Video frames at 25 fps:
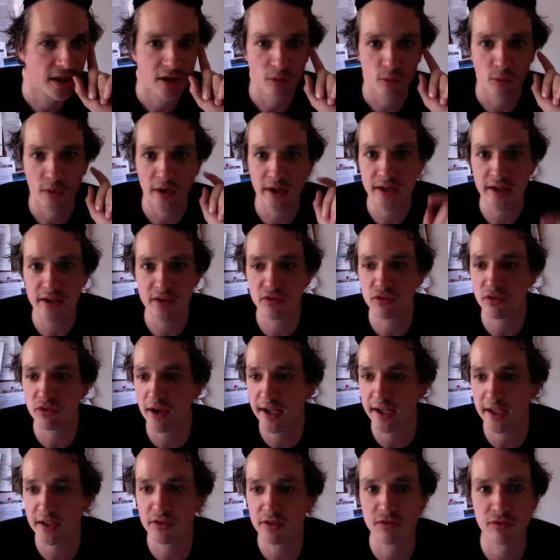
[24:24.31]
When I
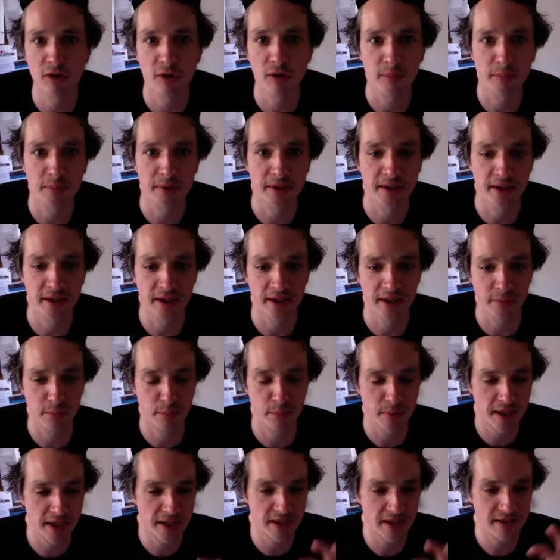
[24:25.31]
drag and drop it, it
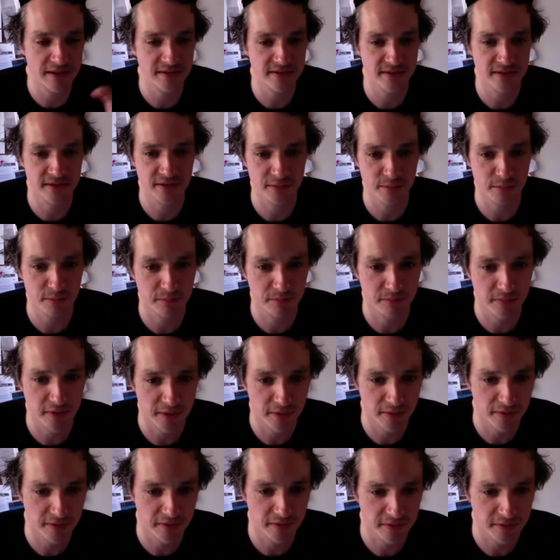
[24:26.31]
appears to
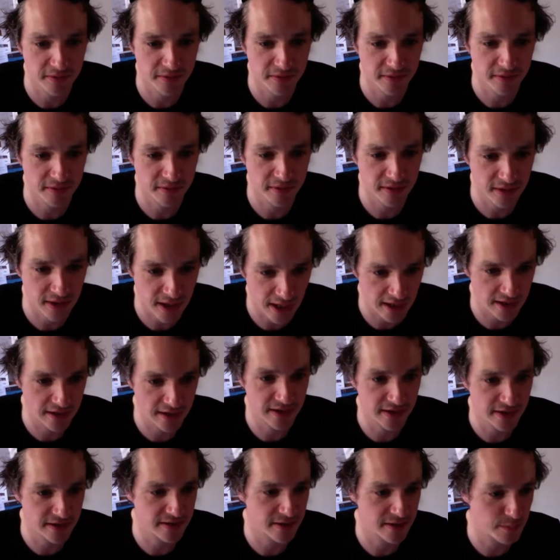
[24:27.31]
land
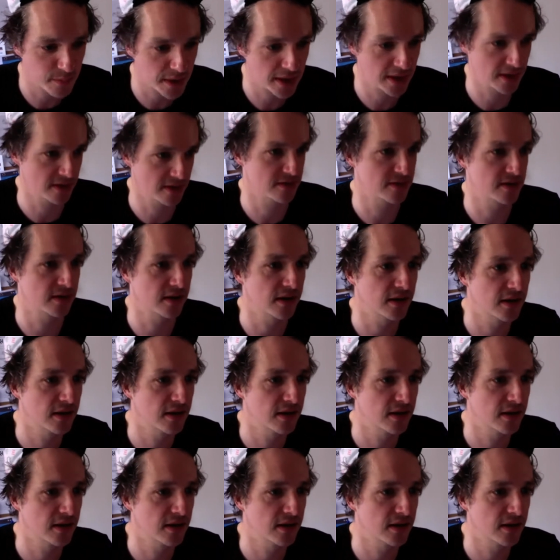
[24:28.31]
in the picture.